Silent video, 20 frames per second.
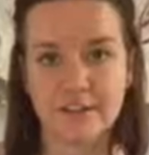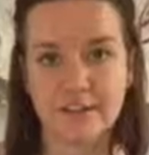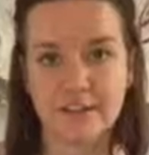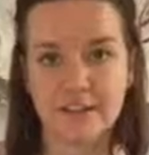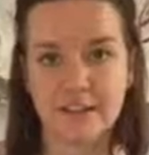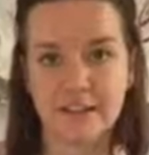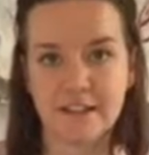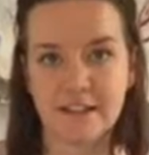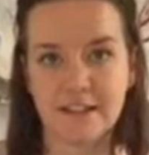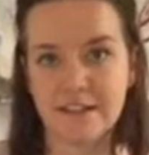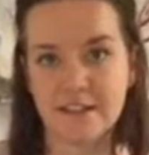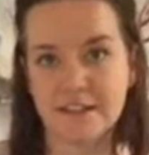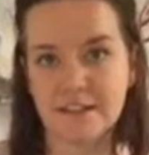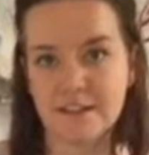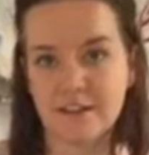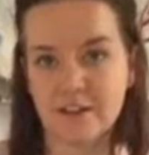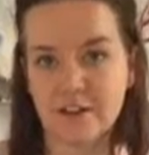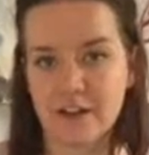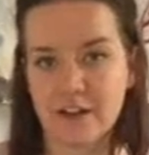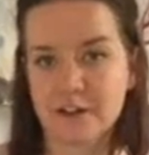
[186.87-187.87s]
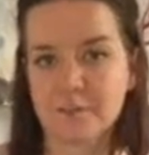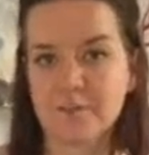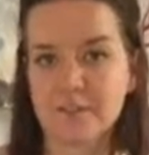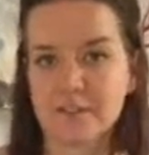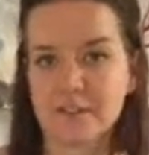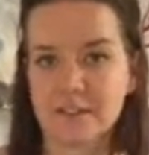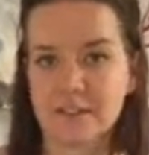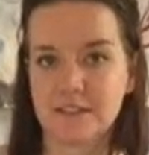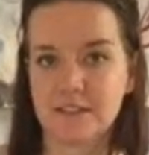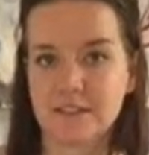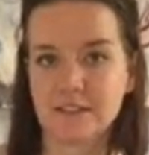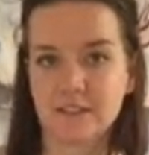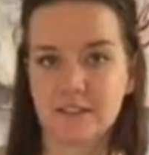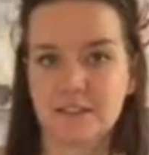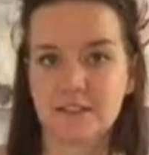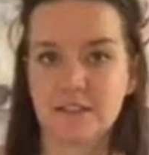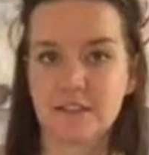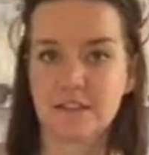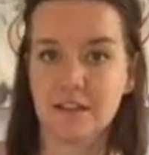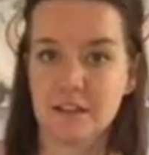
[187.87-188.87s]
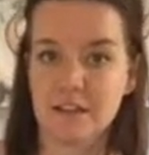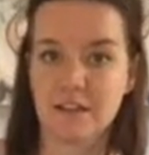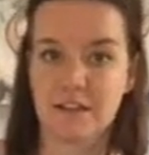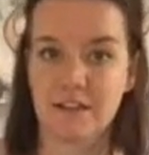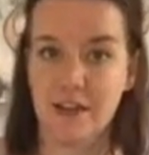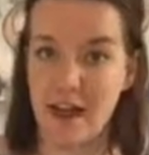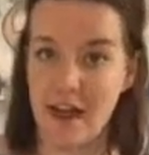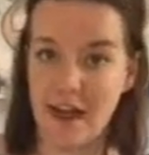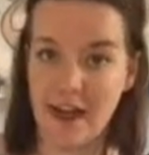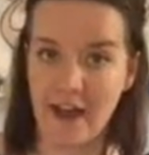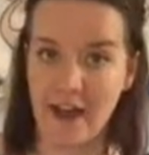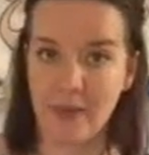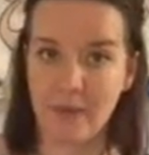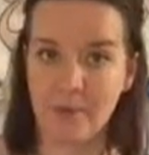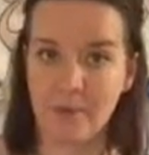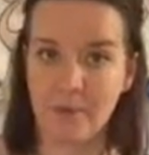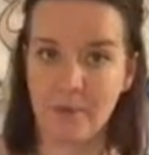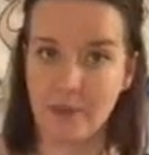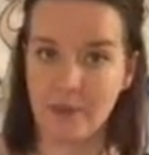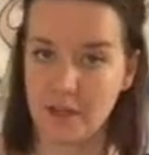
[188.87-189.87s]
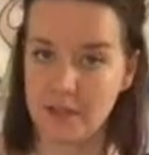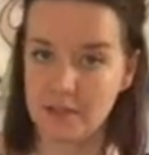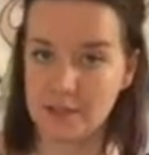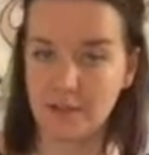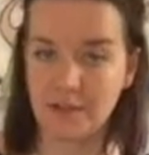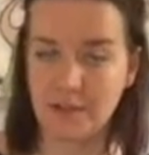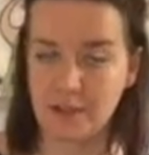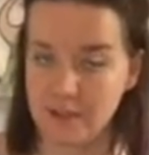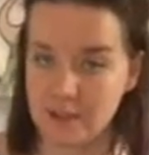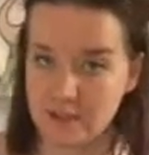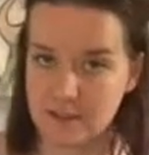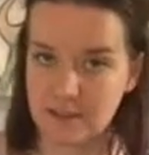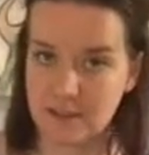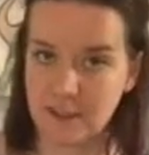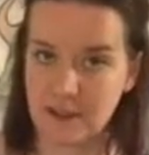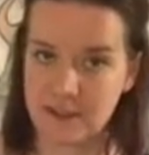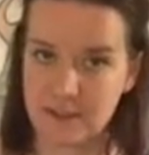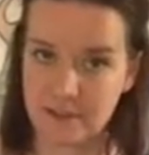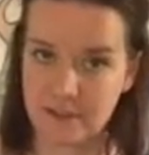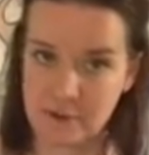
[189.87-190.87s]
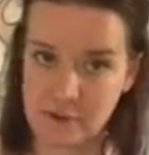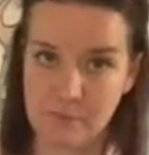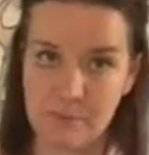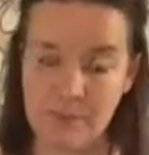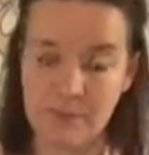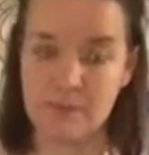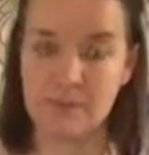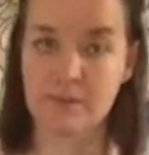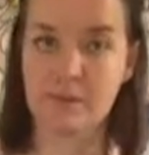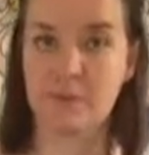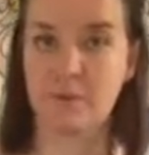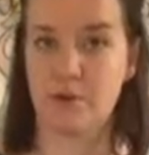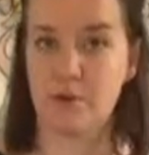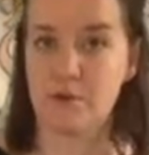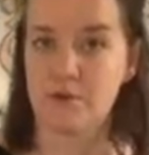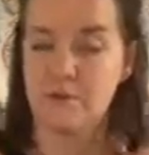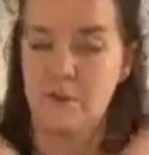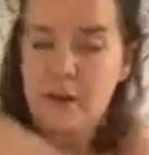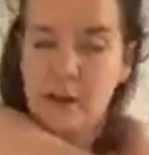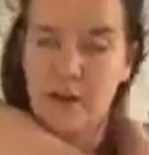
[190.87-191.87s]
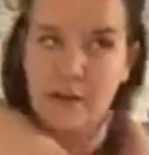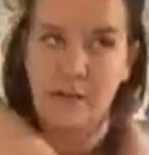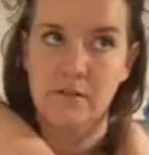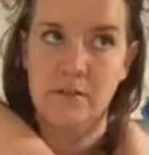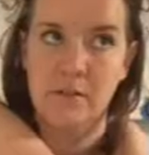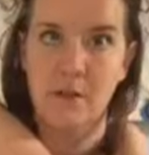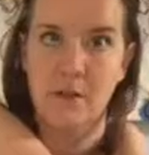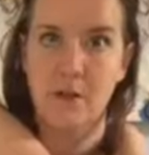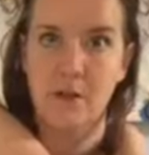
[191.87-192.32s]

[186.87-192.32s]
is like Instagram statistics in the app under the insights on a business profile,